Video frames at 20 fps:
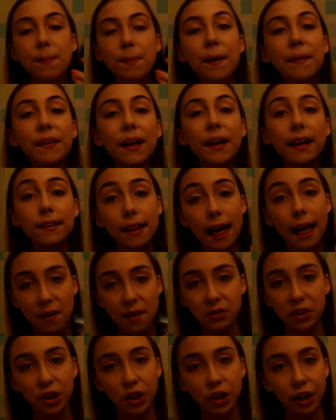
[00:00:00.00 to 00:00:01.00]
smells like
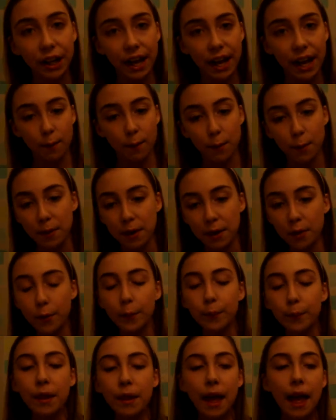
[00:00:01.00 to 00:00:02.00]
lavender and
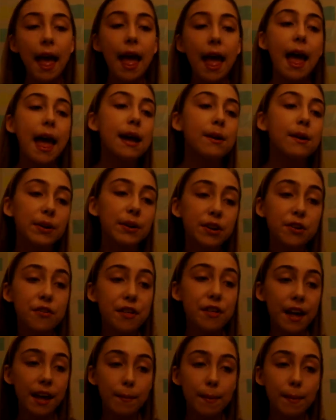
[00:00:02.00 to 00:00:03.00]
chamomile. And when you
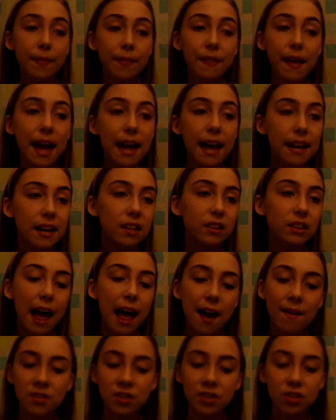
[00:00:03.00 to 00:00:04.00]
think about that,
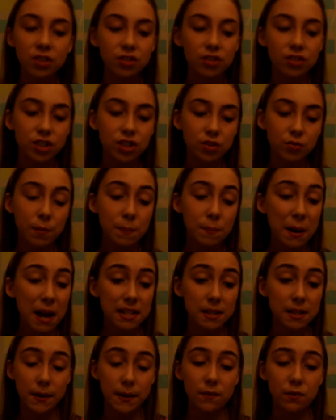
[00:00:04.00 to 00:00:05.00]
lavender just
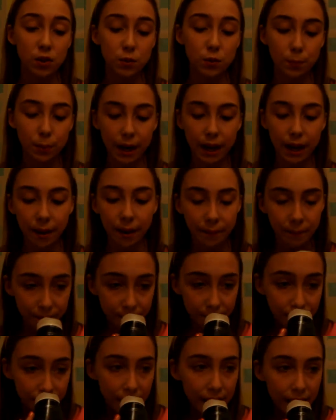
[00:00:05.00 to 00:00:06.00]
reminds me of spring.
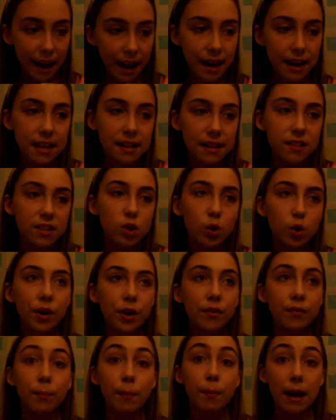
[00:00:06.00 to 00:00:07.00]
And it's
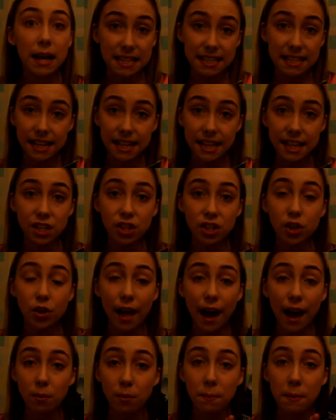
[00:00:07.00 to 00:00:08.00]
sort of musky, so
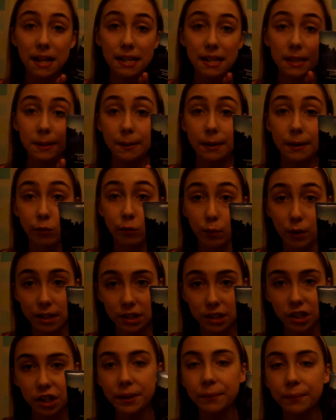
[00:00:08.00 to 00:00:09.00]
that reminds me of
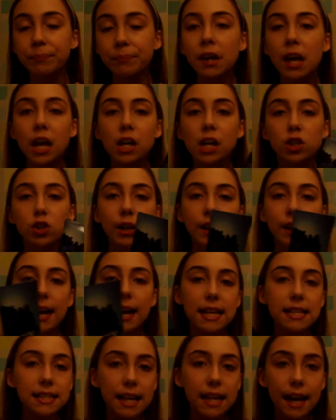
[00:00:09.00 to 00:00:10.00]
winter. So I
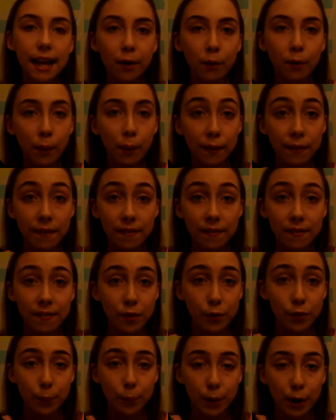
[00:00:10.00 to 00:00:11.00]
guess that I could wear this in
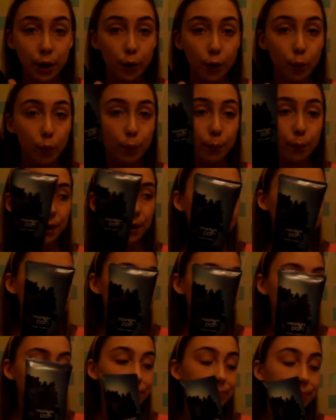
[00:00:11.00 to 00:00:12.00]
the spring or the
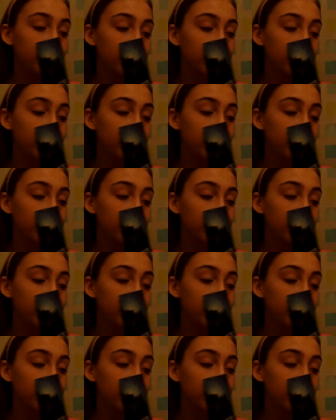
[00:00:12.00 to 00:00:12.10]
winter.